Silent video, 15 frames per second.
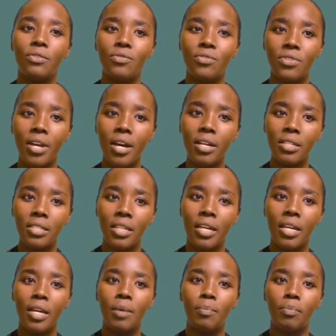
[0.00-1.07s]
drugs,
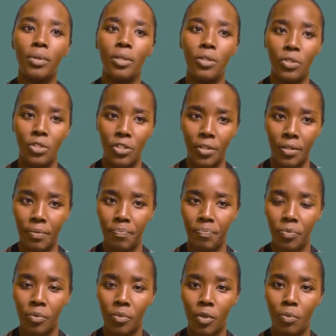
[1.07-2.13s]

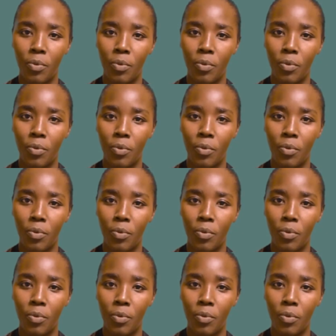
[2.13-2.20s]
pollution.